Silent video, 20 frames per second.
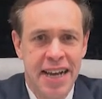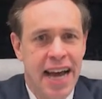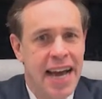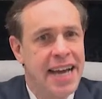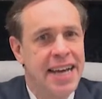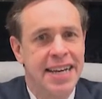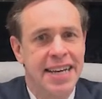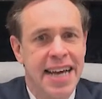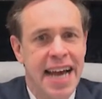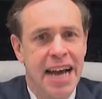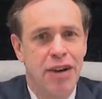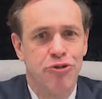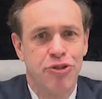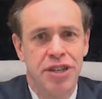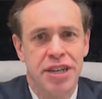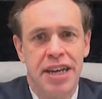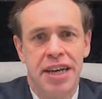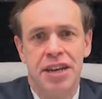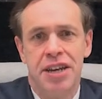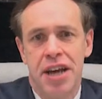I
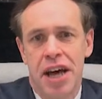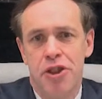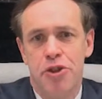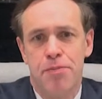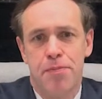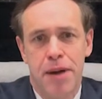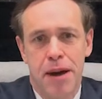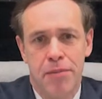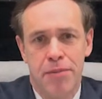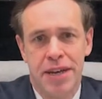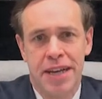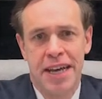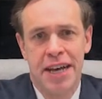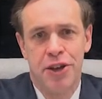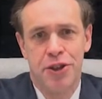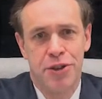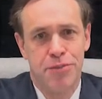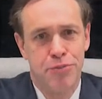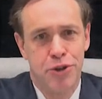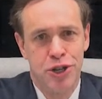encountered another public
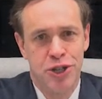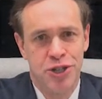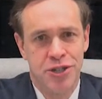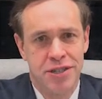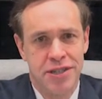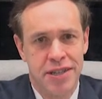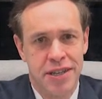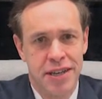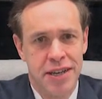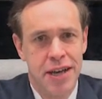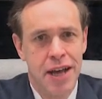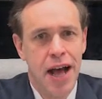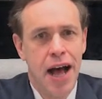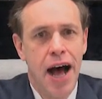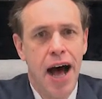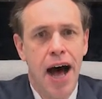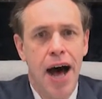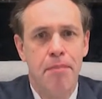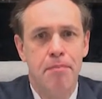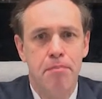health emergency,
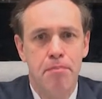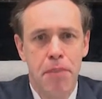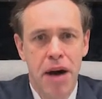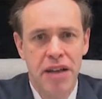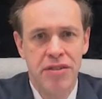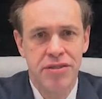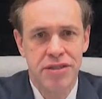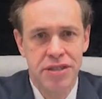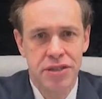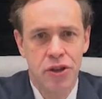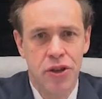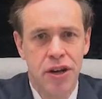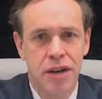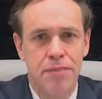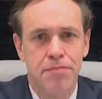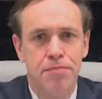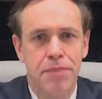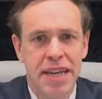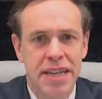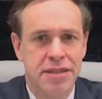a
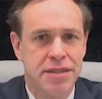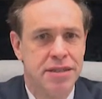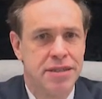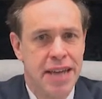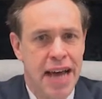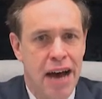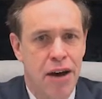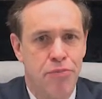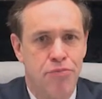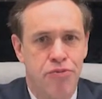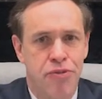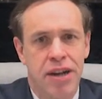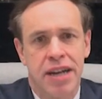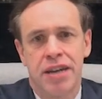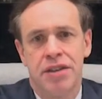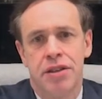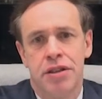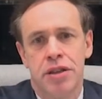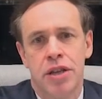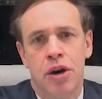months-long measles outbreak
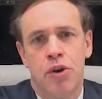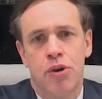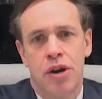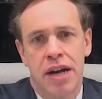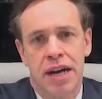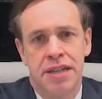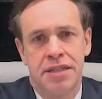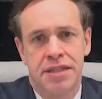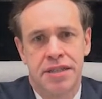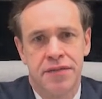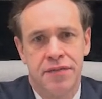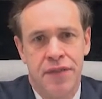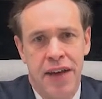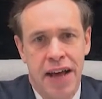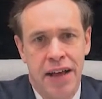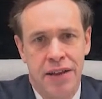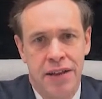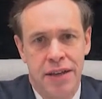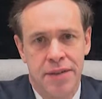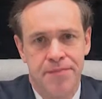in the lower Hudson
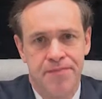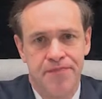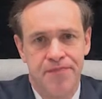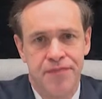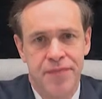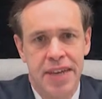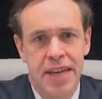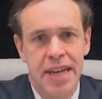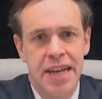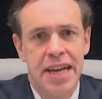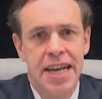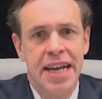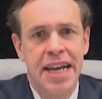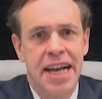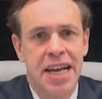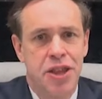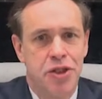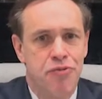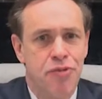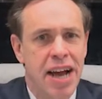Valley.
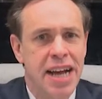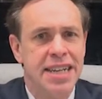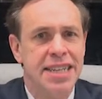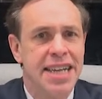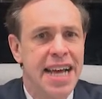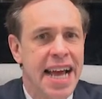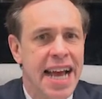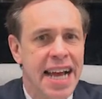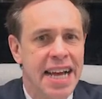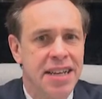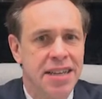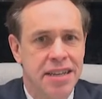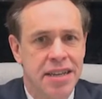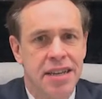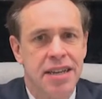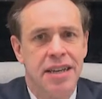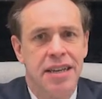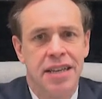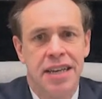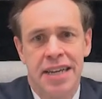It threatened to end
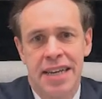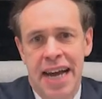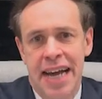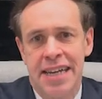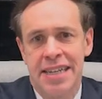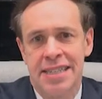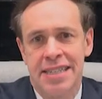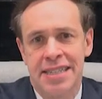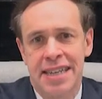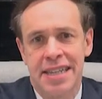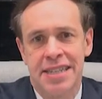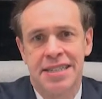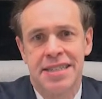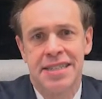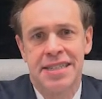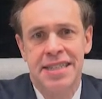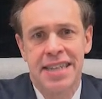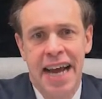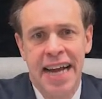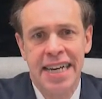the United States'
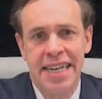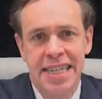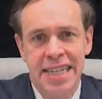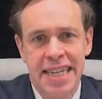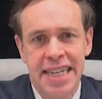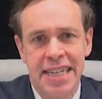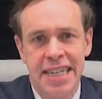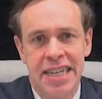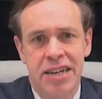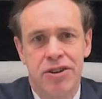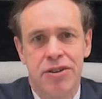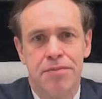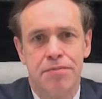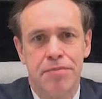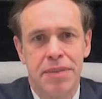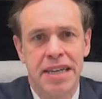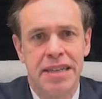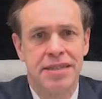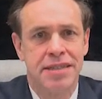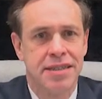19-year
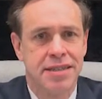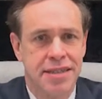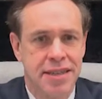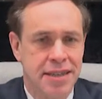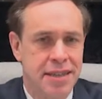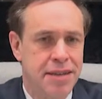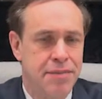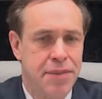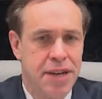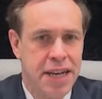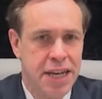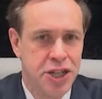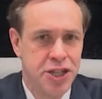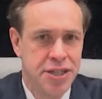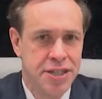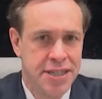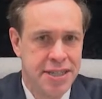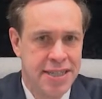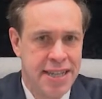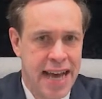measles
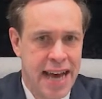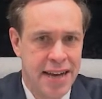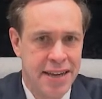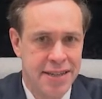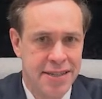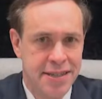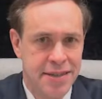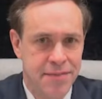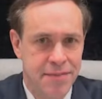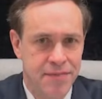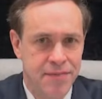elimination status.